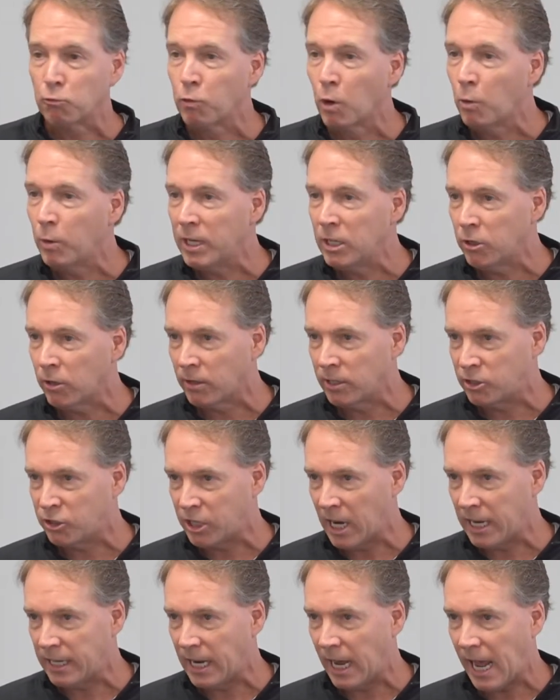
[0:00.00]
ruin your
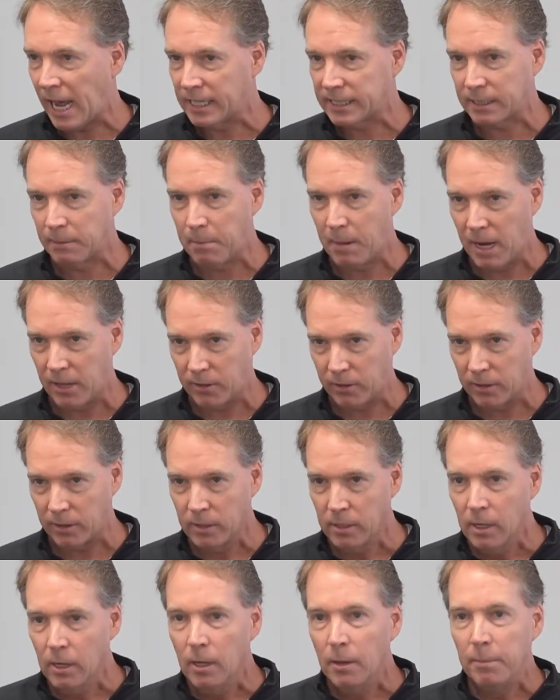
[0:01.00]
agenda as a mother
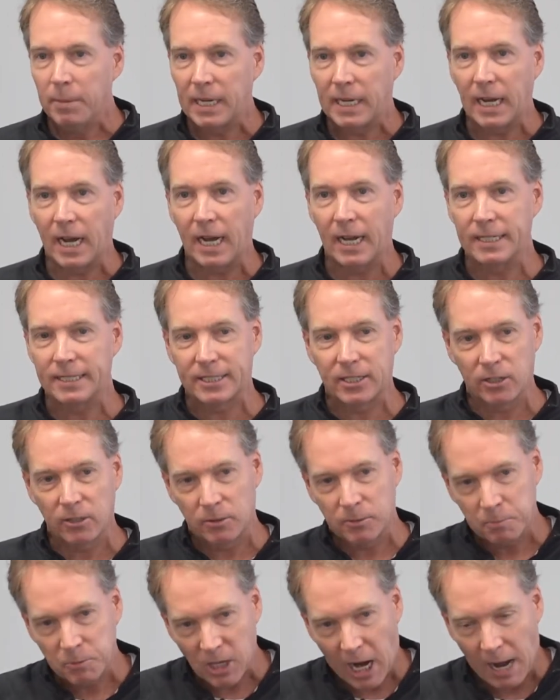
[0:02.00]
because their
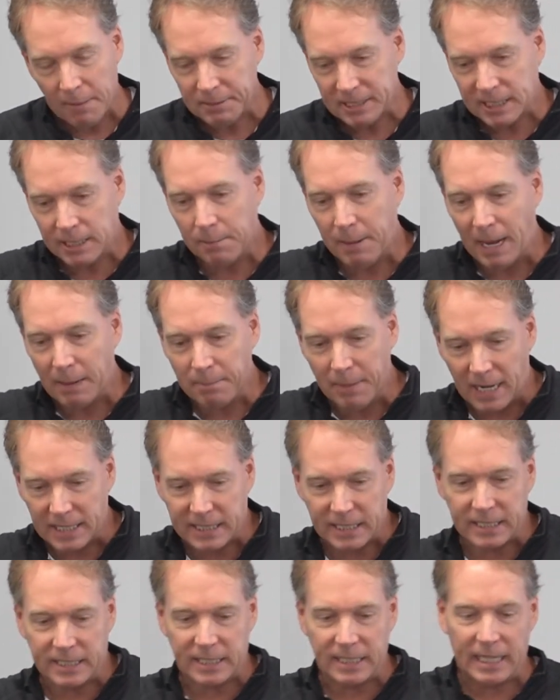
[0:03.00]
job is to make
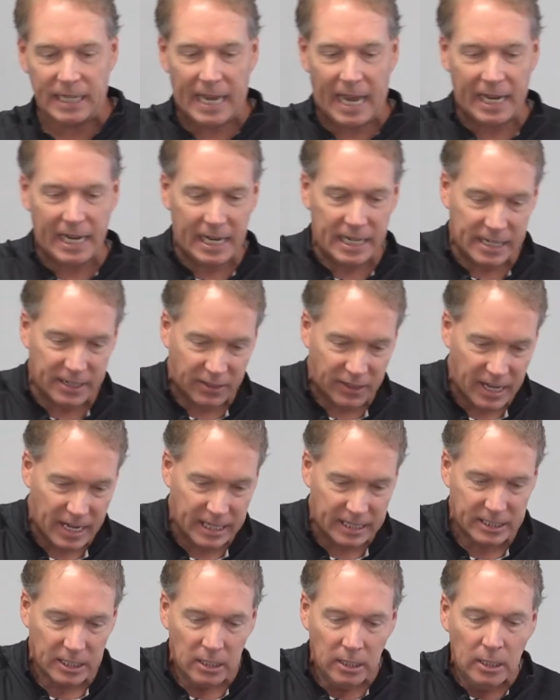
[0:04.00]
messes and to get into
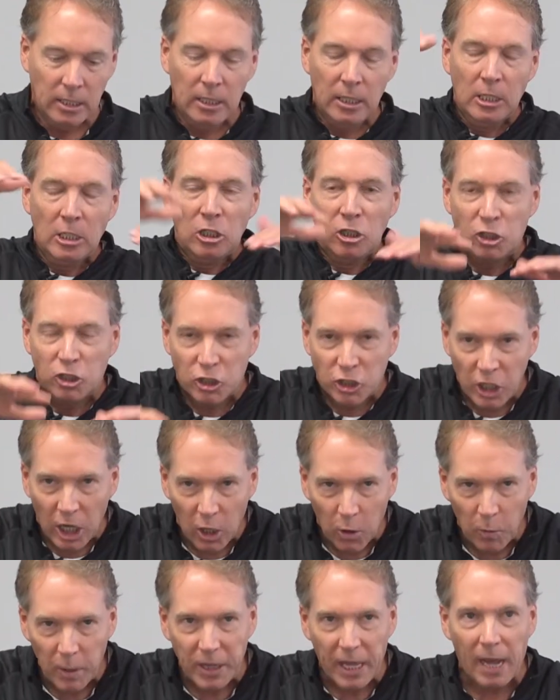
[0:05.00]
things.
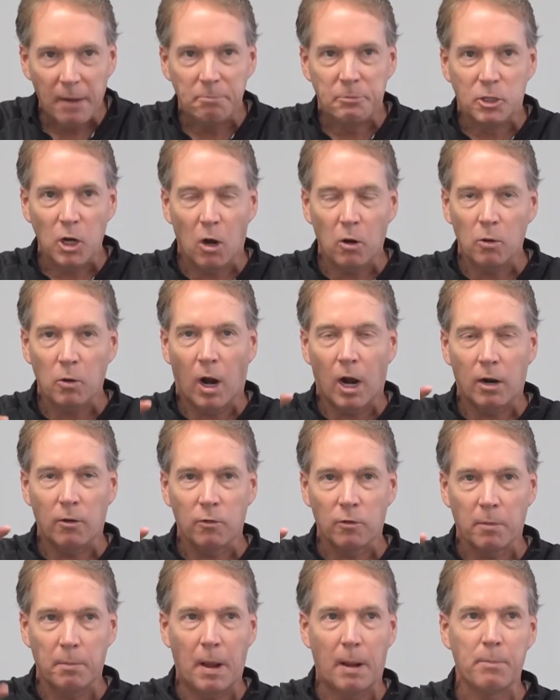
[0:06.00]
Chill with them. Don't, uh,
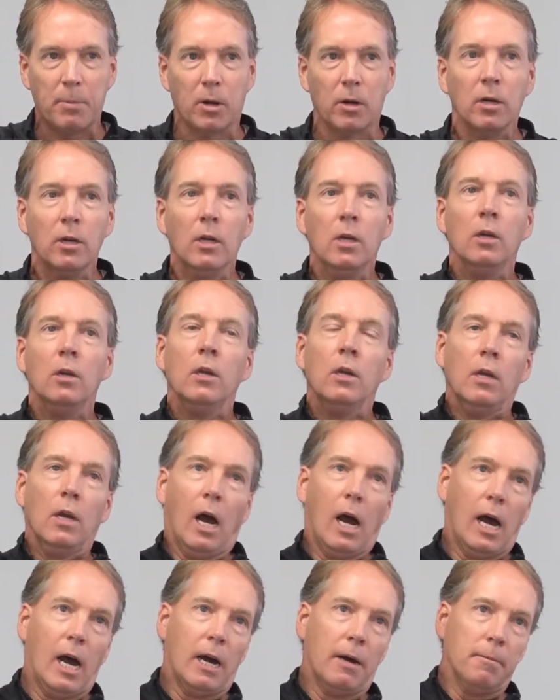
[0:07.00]
remember,
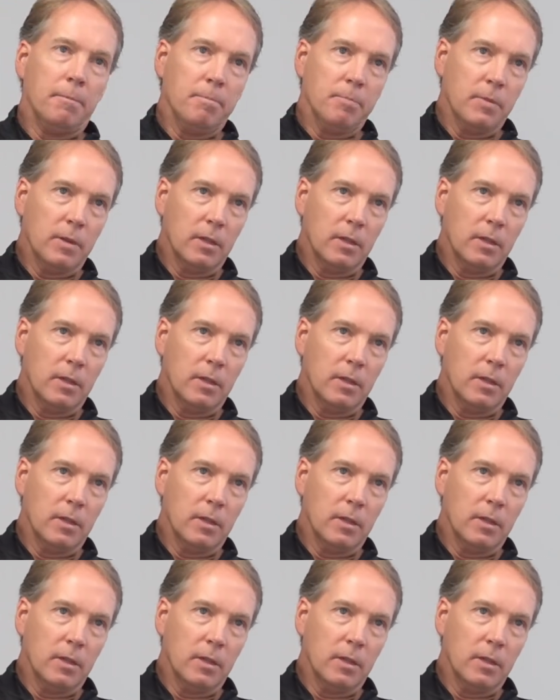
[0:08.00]
uh,